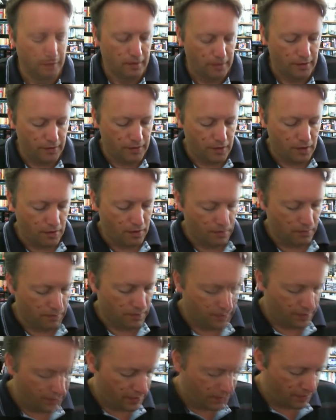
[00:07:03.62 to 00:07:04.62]
So
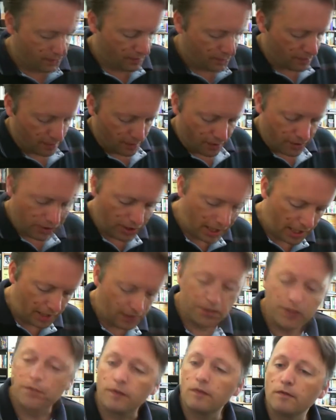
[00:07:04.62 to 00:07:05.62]
this is a
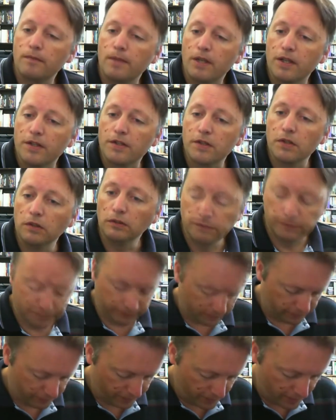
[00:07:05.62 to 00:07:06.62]
challenge for myself
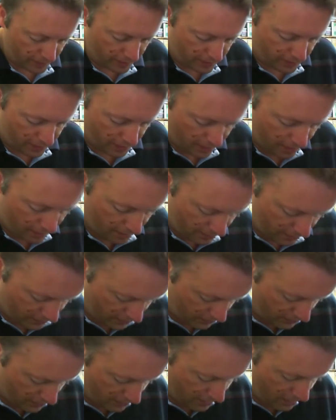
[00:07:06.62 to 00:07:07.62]
for this year
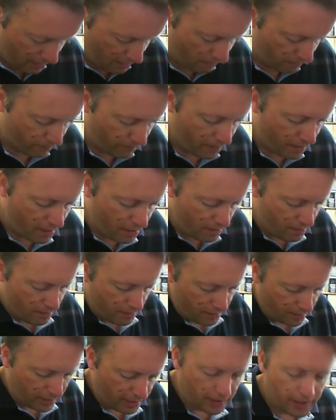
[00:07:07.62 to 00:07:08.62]
to see how far
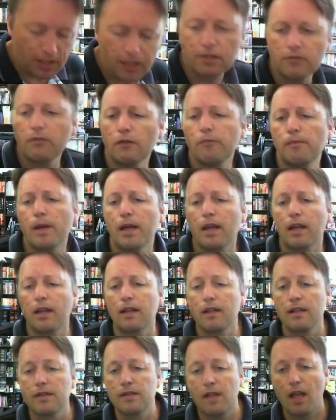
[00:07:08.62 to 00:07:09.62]
I can get with
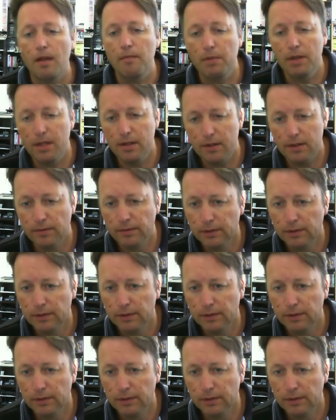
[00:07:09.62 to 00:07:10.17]
making this cabinet.